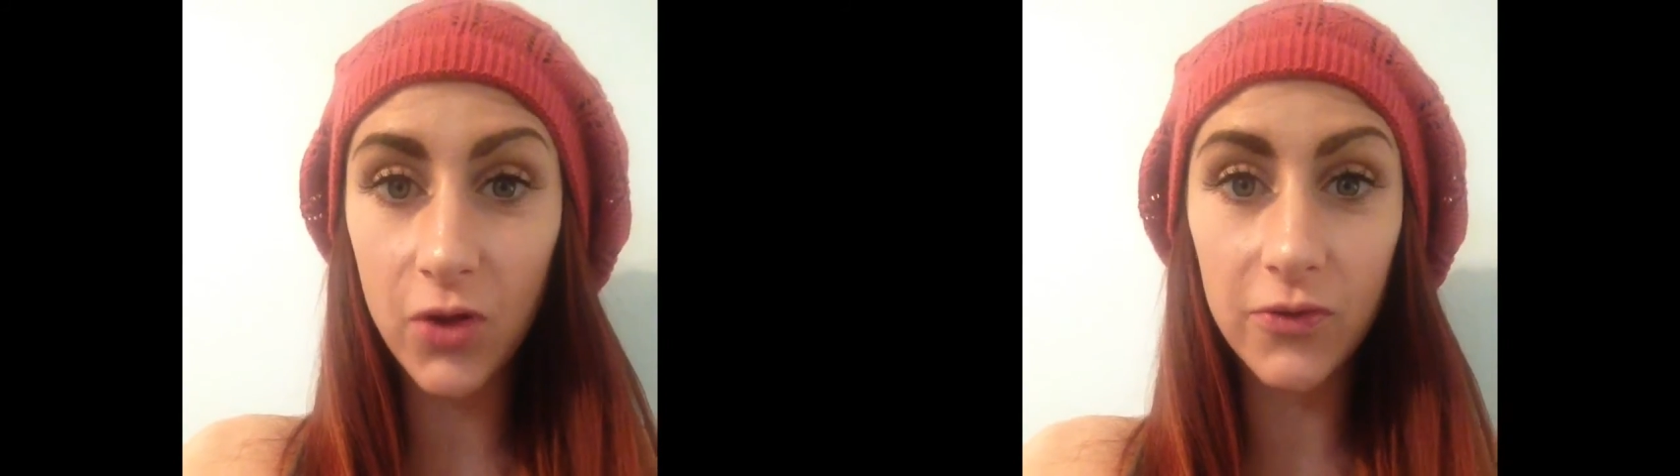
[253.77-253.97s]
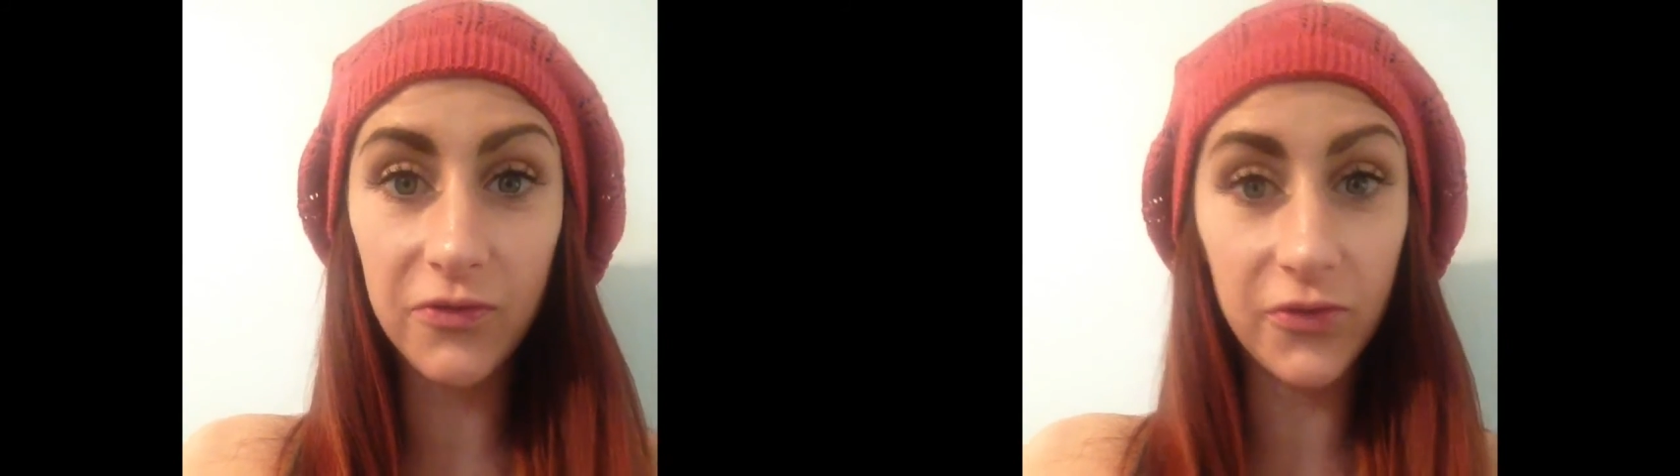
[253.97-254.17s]

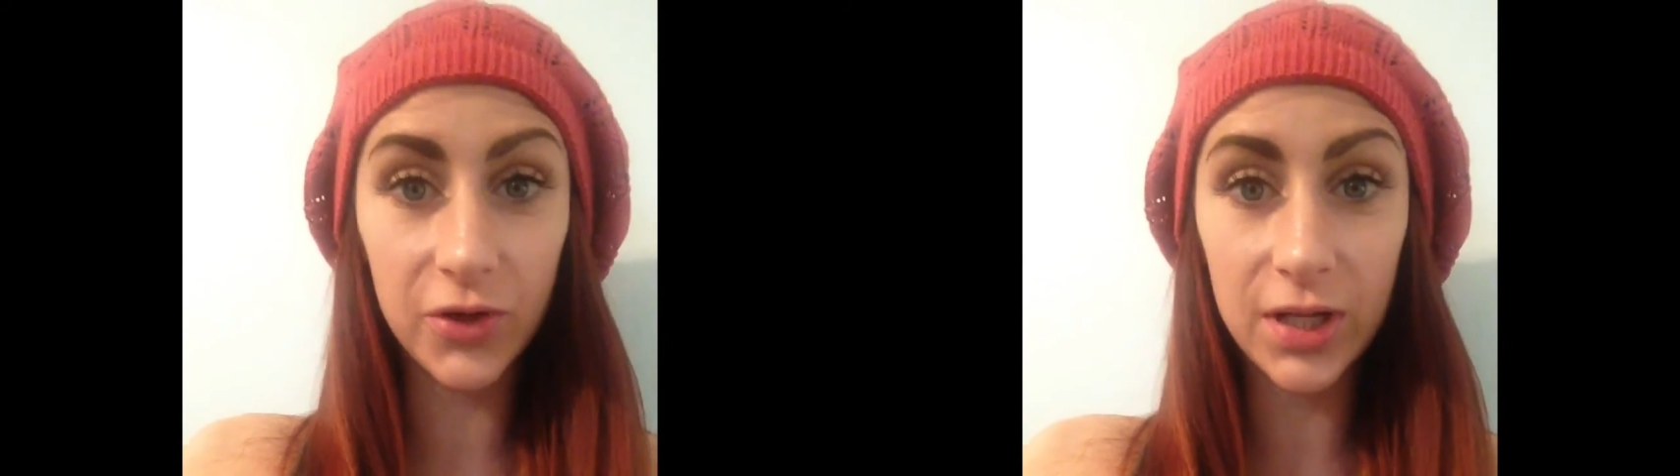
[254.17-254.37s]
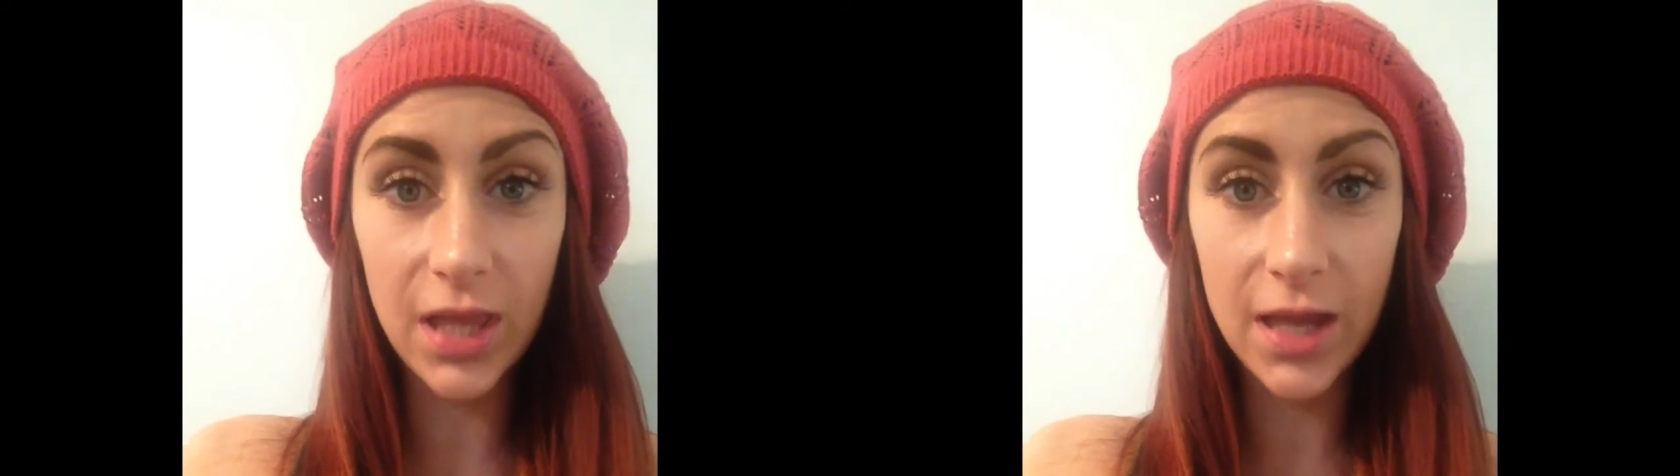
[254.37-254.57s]
the
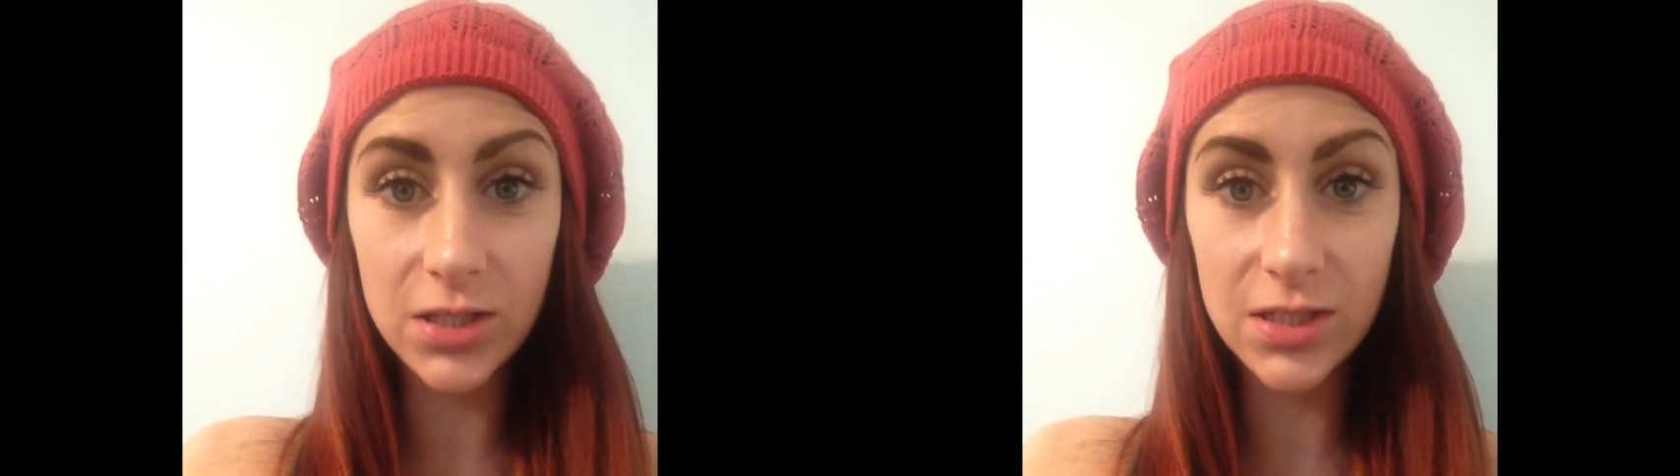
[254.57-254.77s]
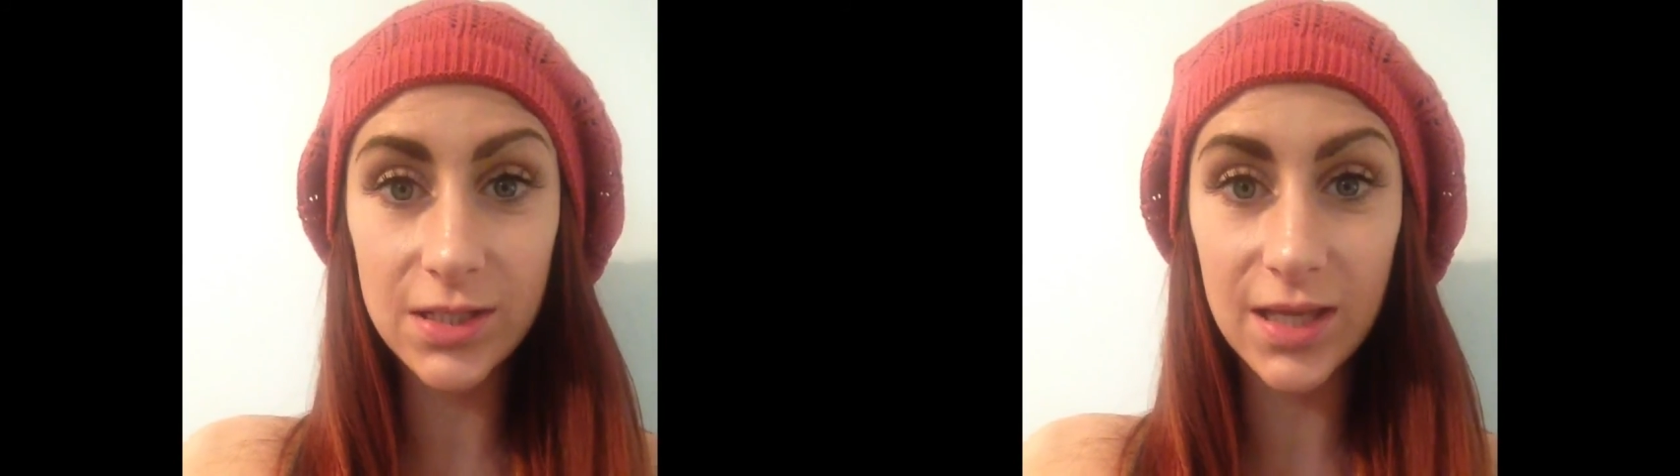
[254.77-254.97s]
flirty
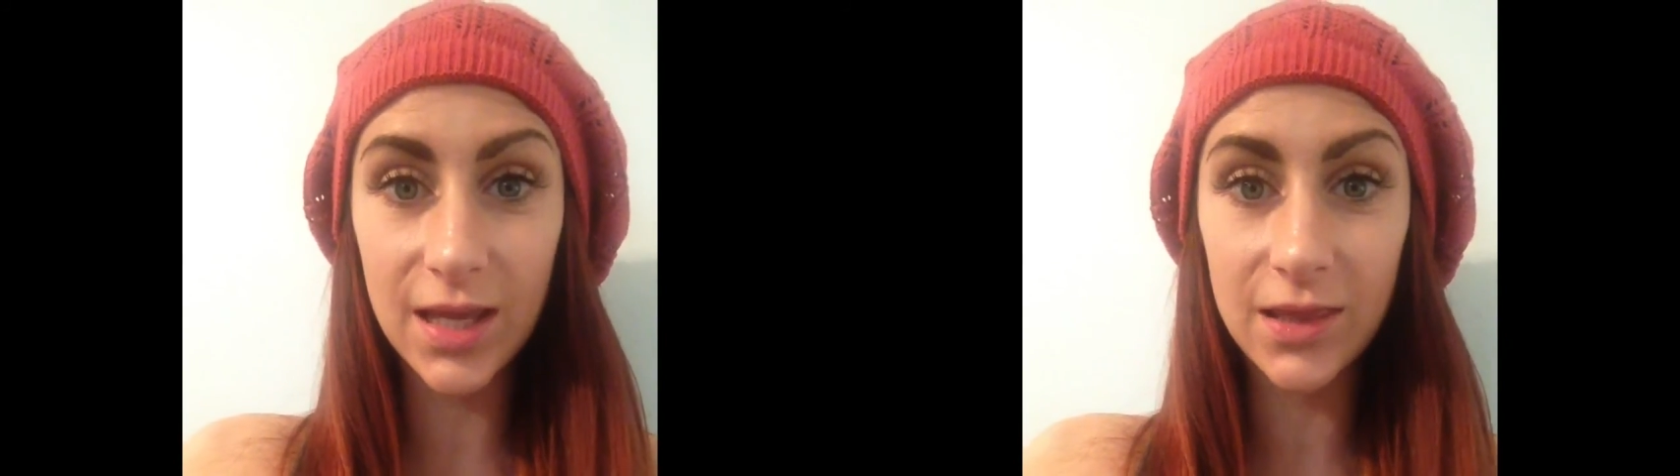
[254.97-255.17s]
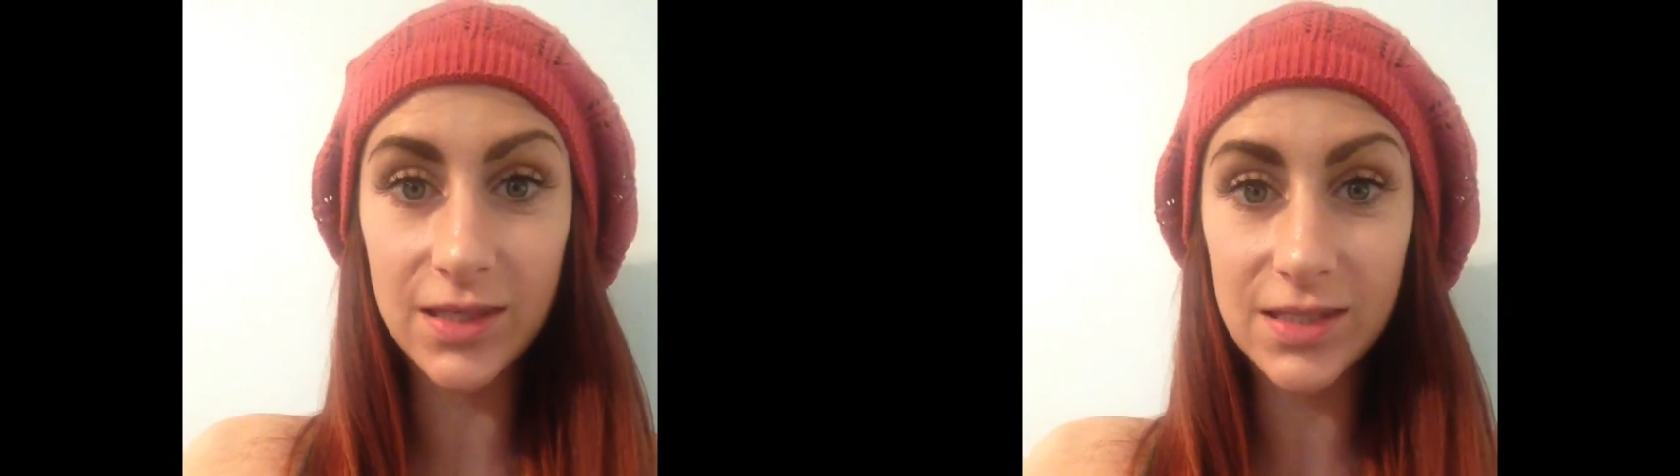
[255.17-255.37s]
lashes in the